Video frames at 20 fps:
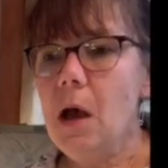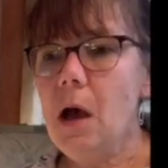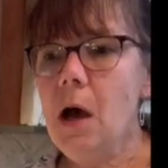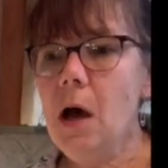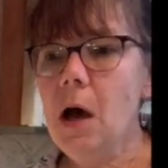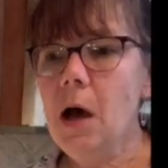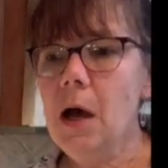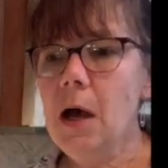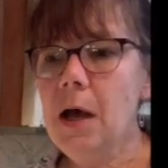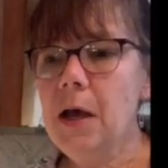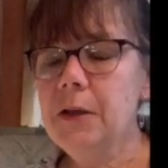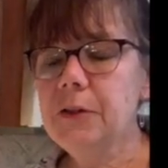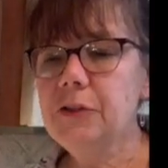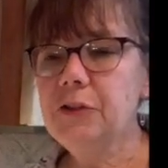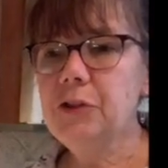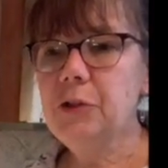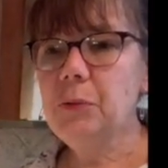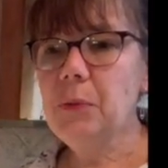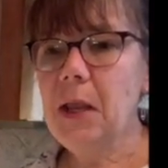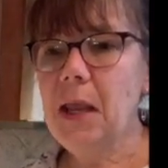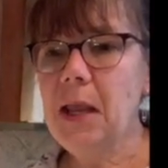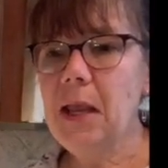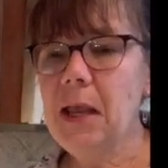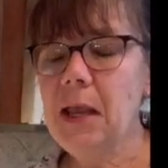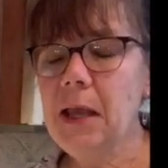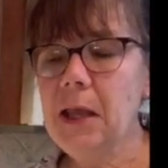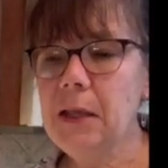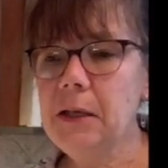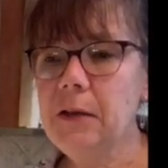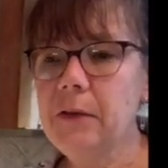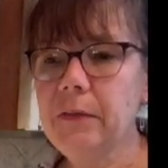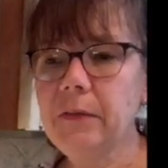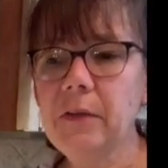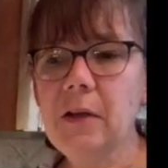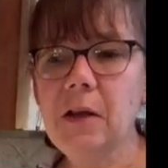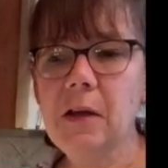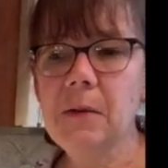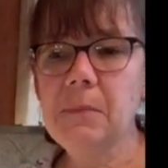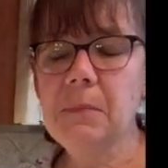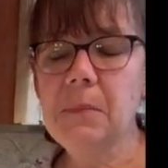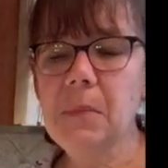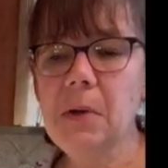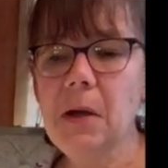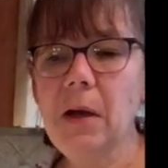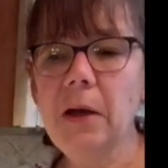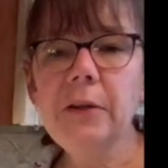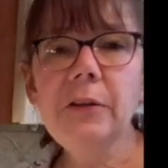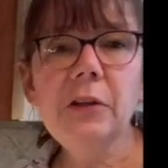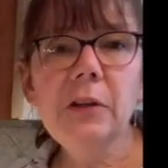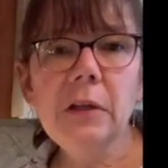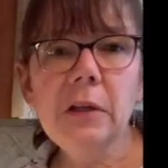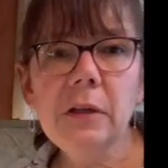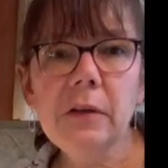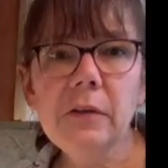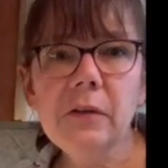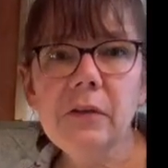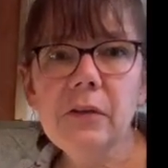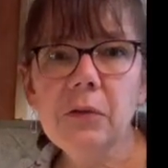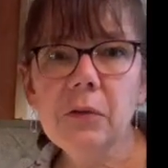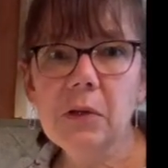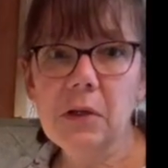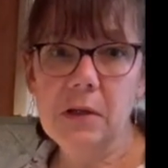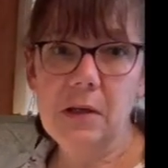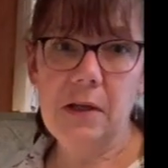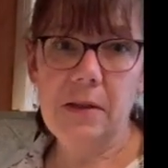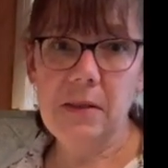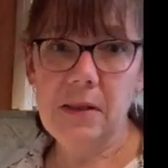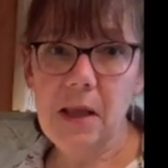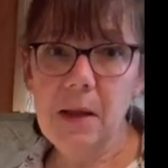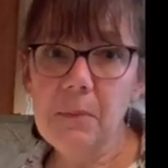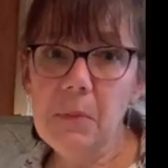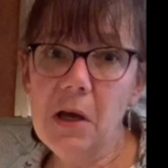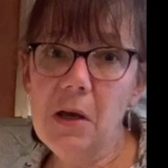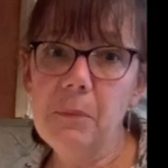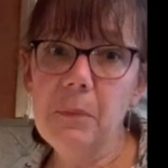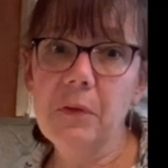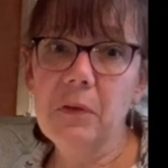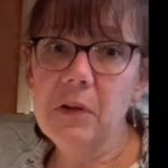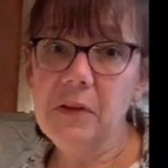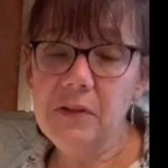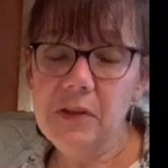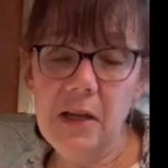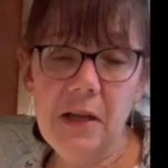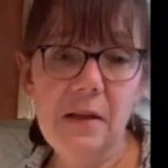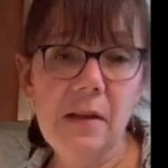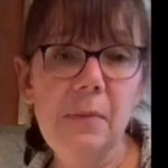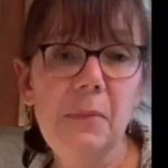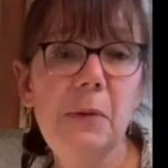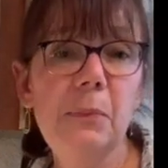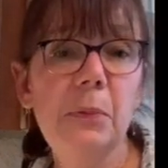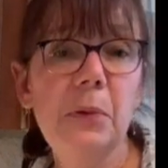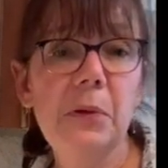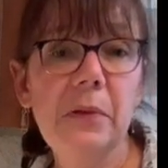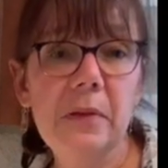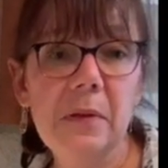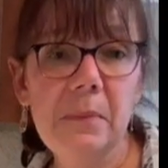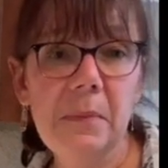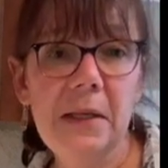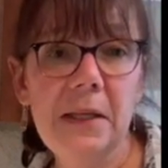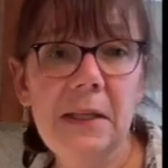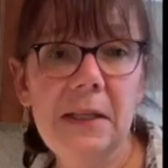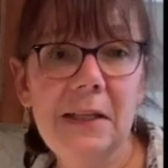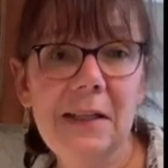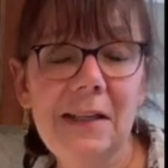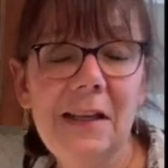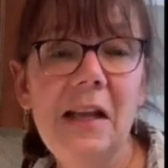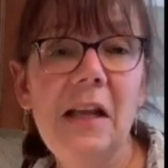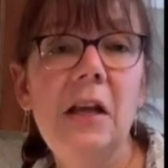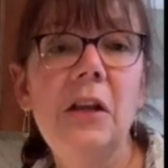to add some onions, you could cut them up, saute them, and put them in.